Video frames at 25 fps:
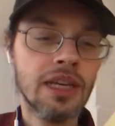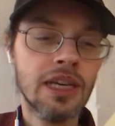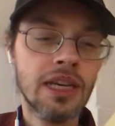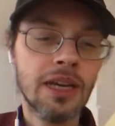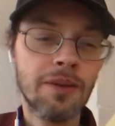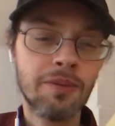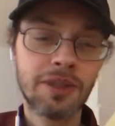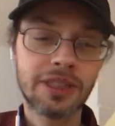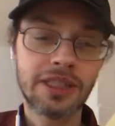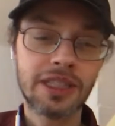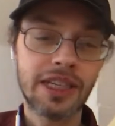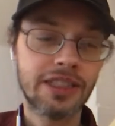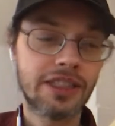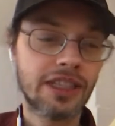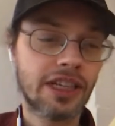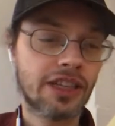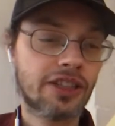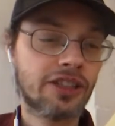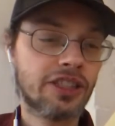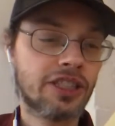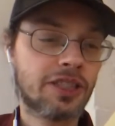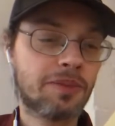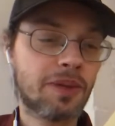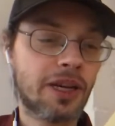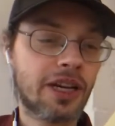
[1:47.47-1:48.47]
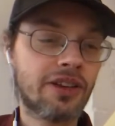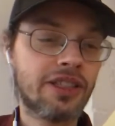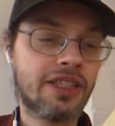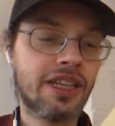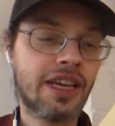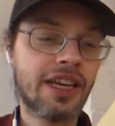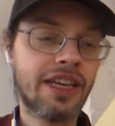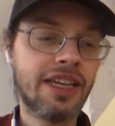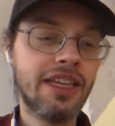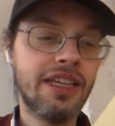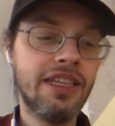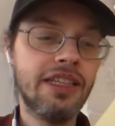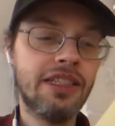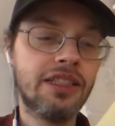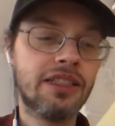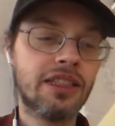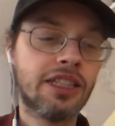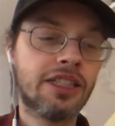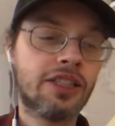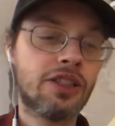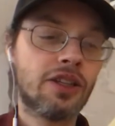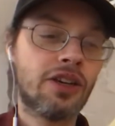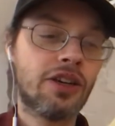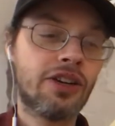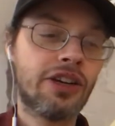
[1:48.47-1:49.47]
Besides, I could spare a day easily
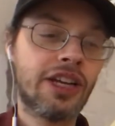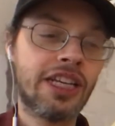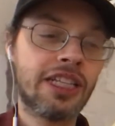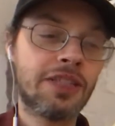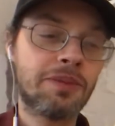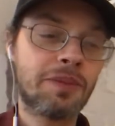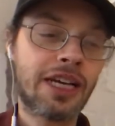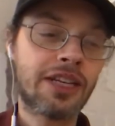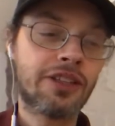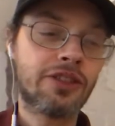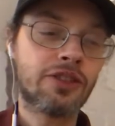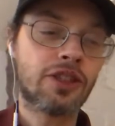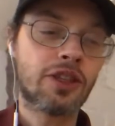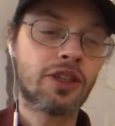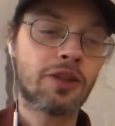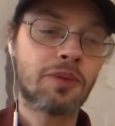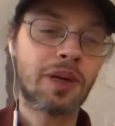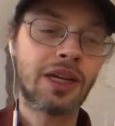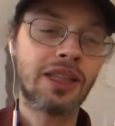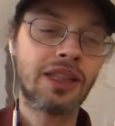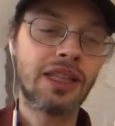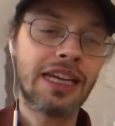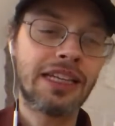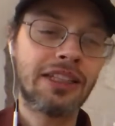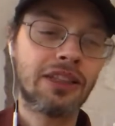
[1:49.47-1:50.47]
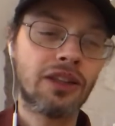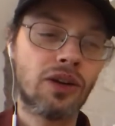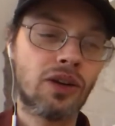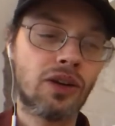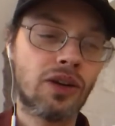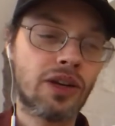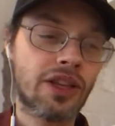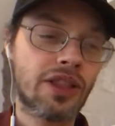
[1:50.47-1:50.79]
to arrange matters with my landlord,